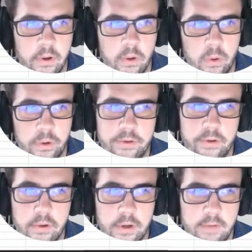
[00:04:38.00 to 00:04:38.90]
or
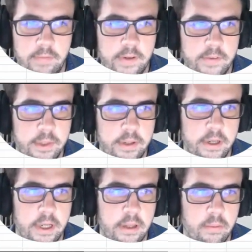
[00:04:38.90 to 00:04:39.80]
return on investment,
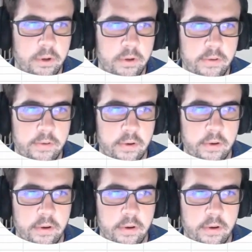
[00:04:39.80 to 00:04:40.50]
in other words.